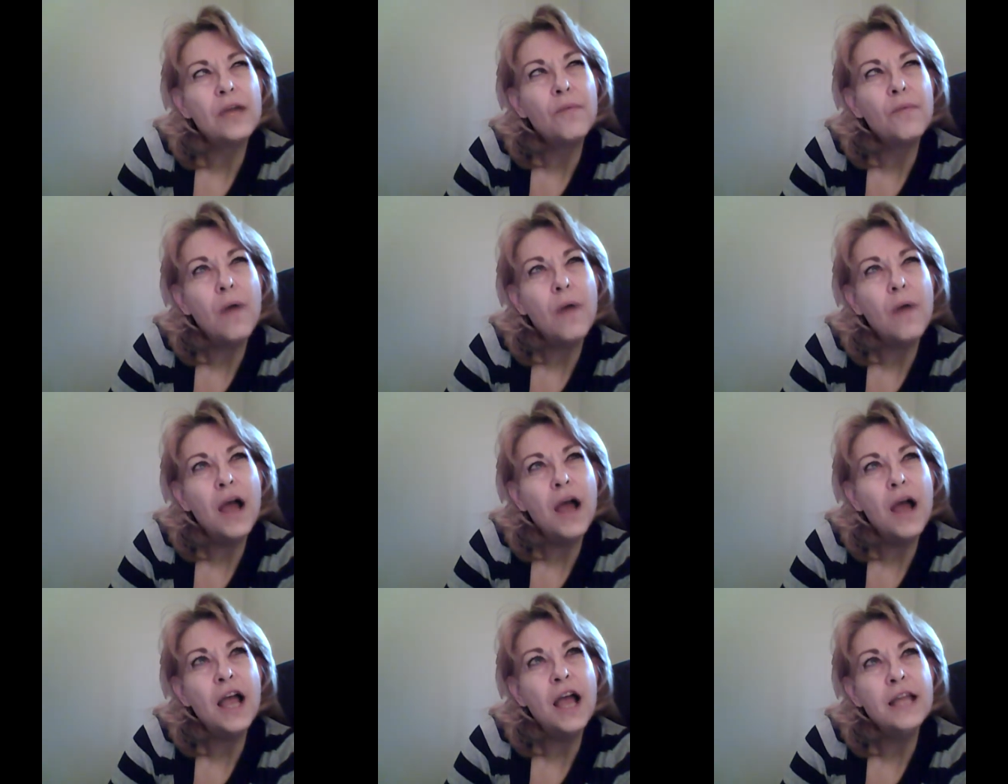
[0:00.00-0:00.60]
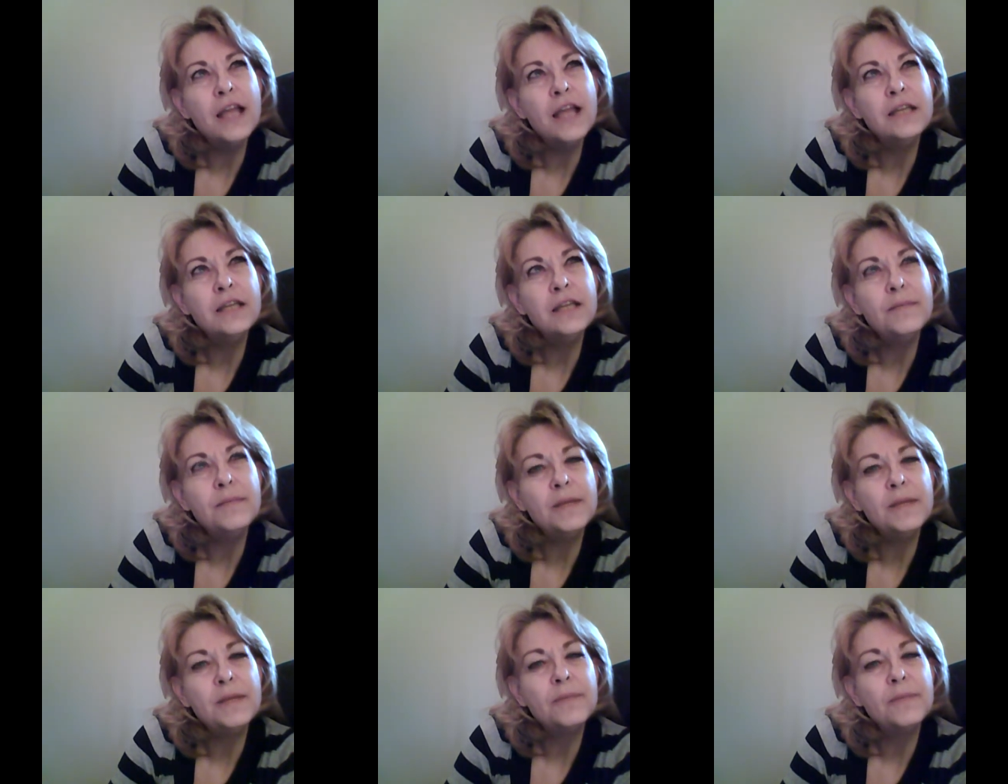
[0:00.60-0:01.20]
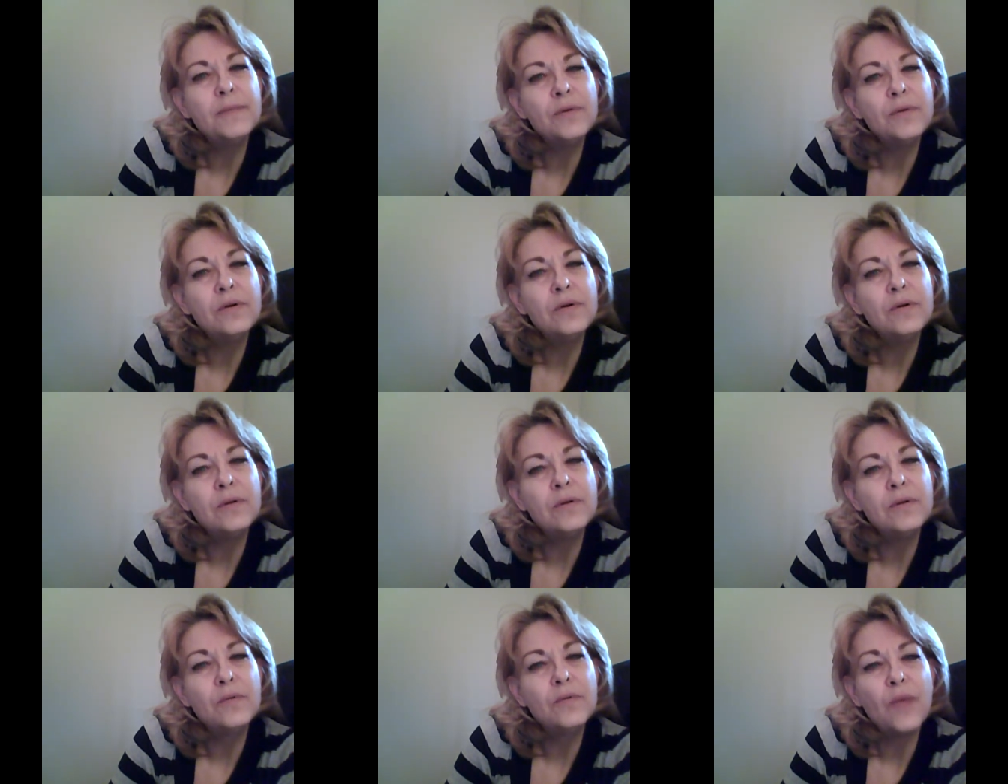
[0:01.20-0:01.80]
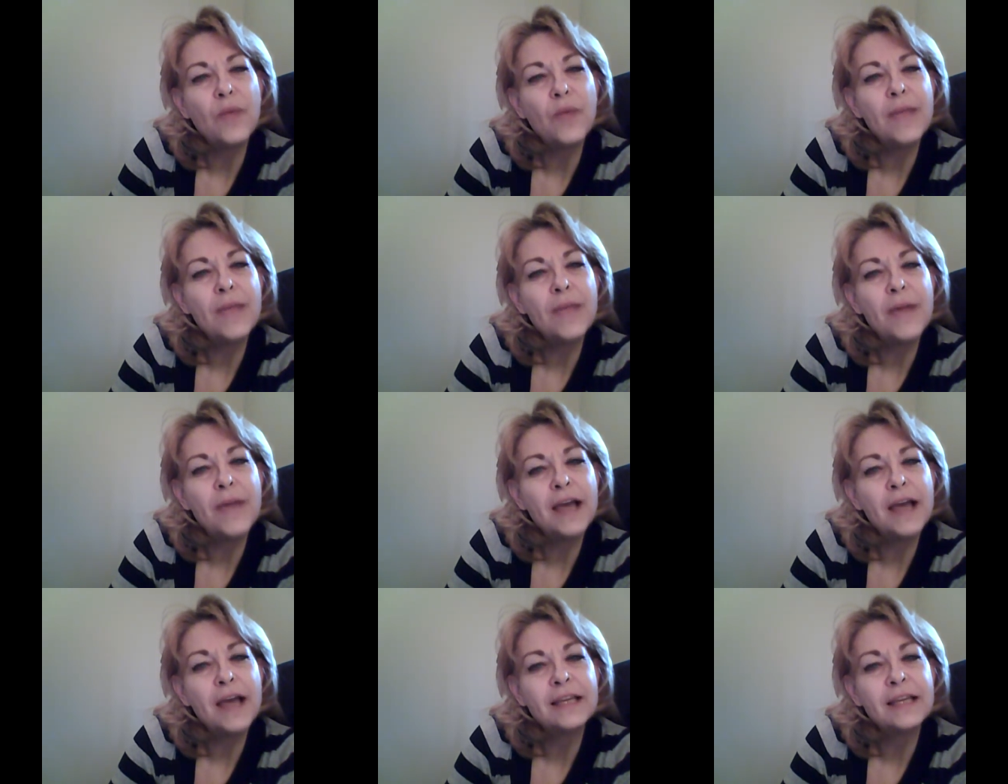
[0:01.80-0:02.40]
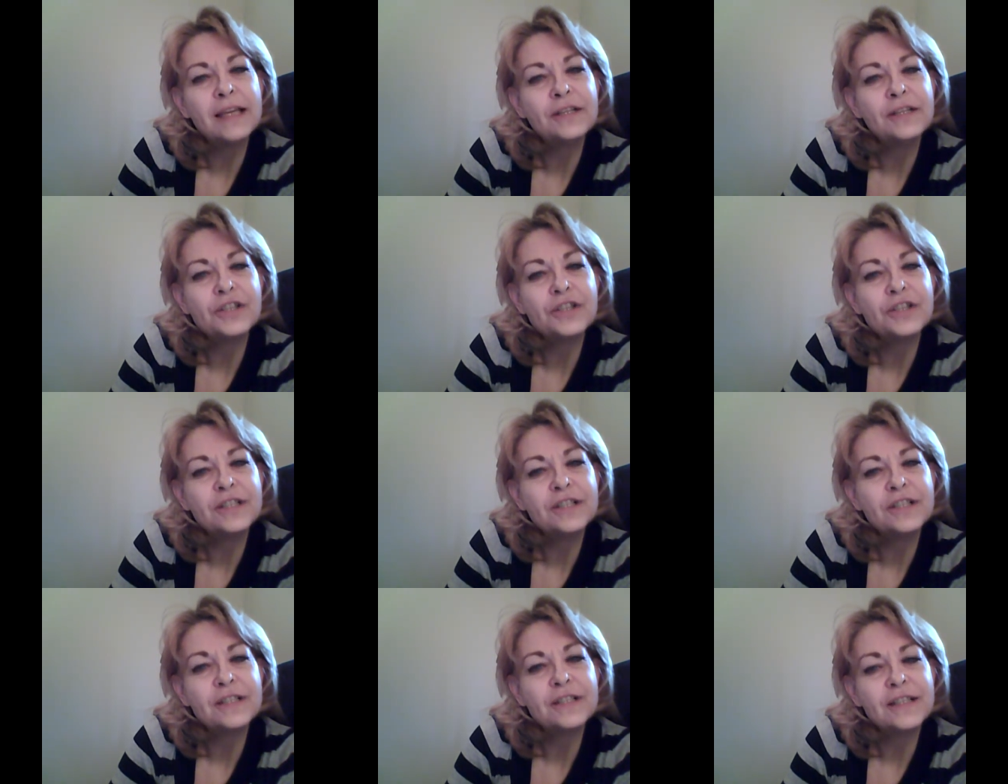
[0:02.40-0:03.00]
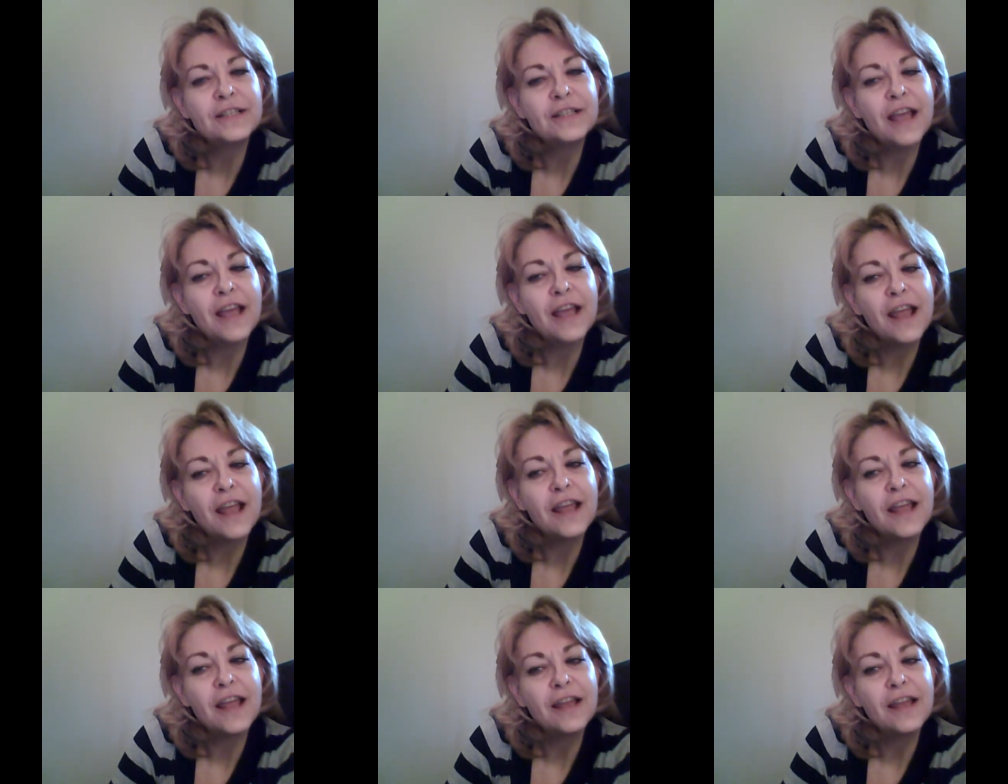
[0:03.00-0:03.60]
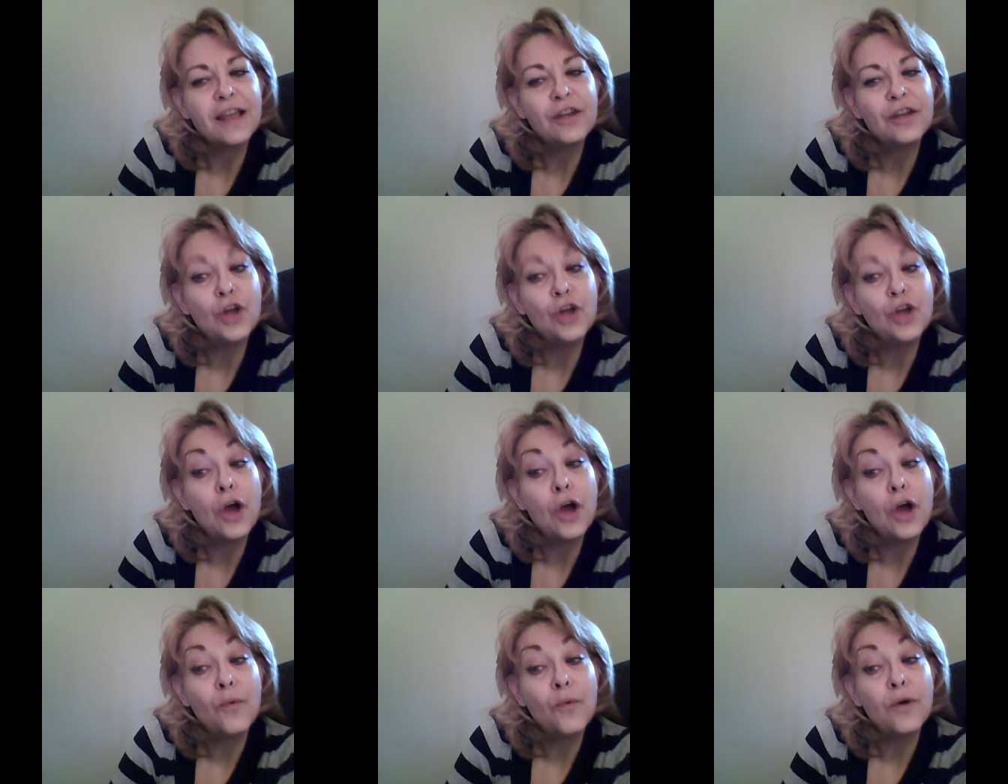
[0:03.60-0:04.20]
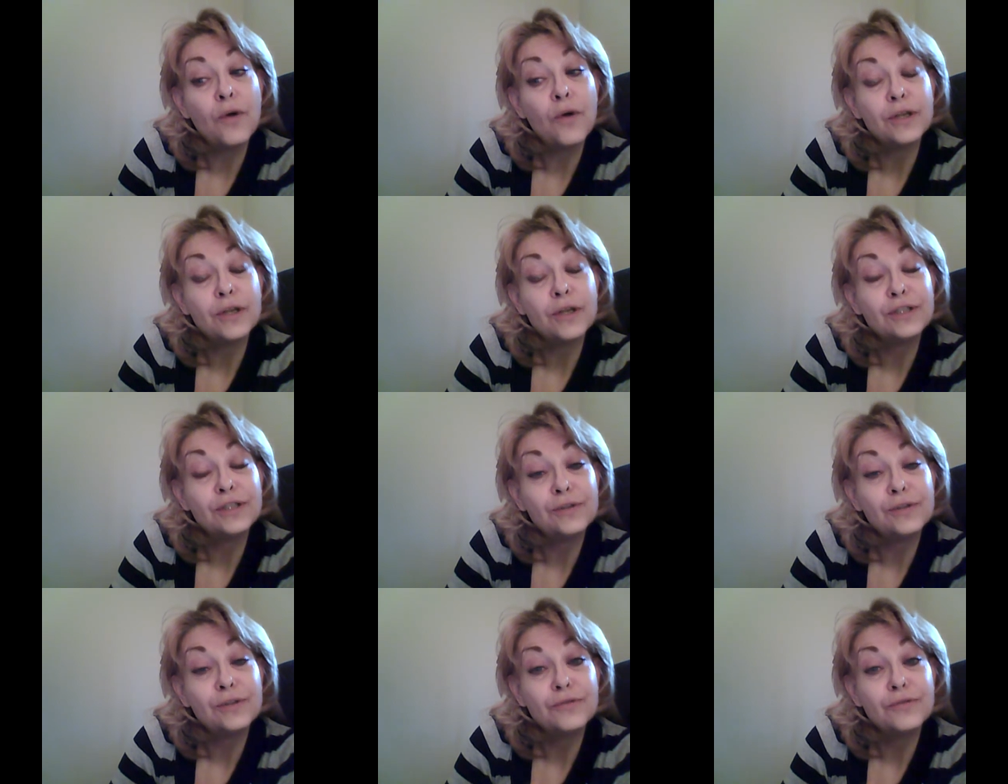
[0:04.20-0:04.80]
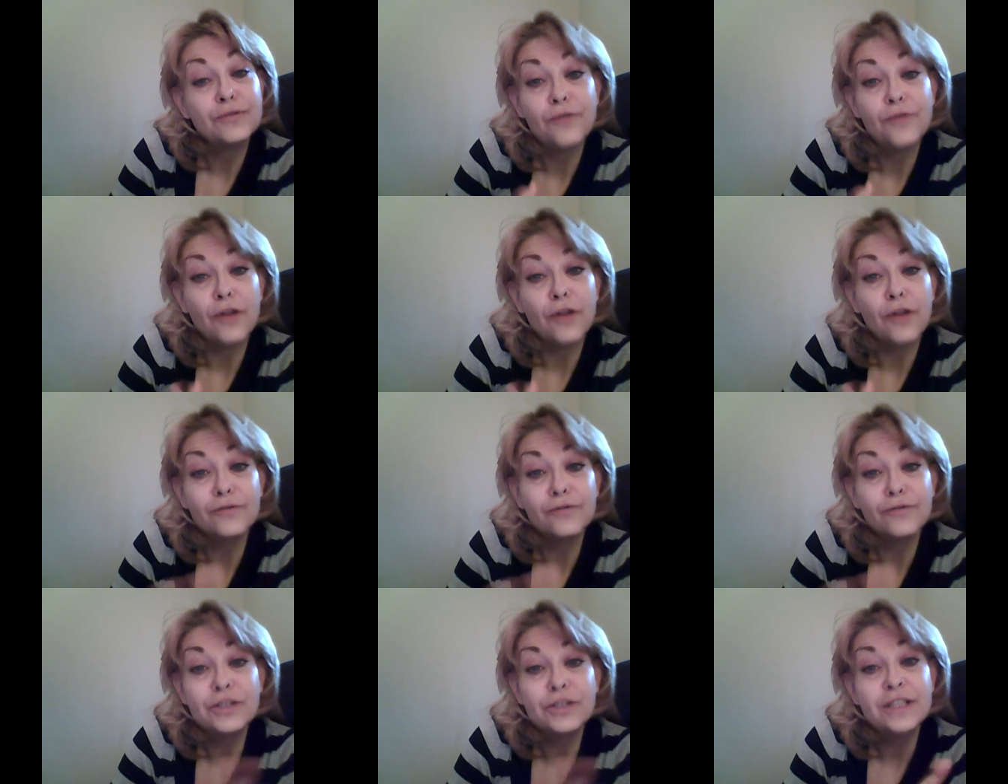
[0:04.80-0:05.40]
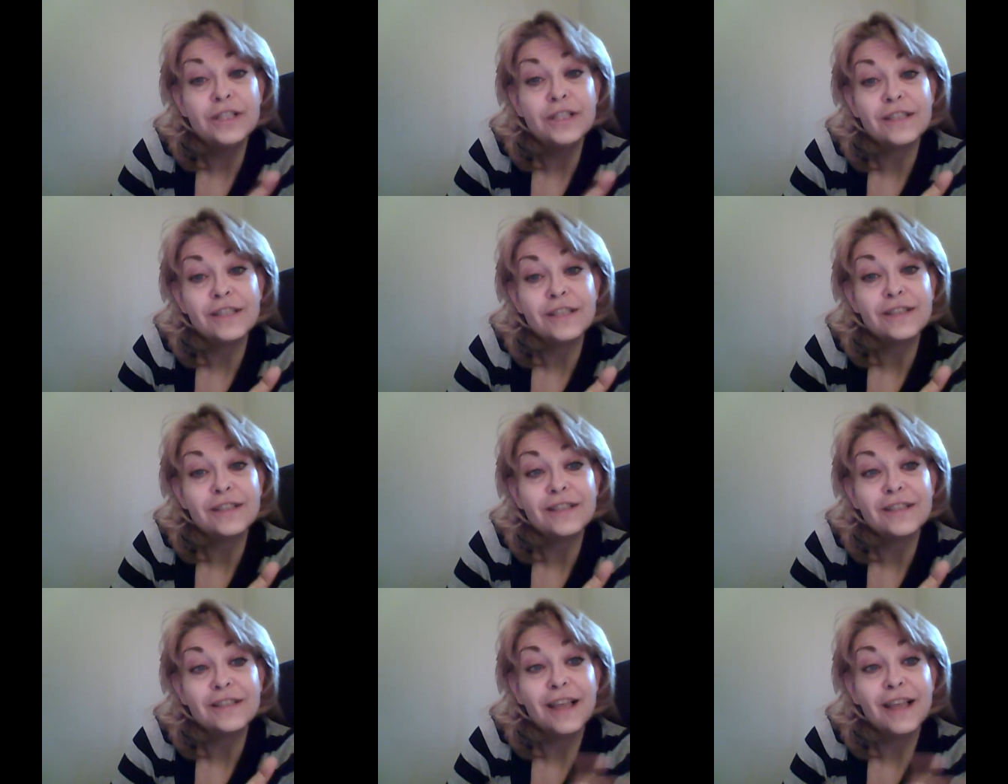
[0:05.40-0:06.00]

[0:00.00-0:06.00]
why did people way back in Jesus' day not want to follow Jesus?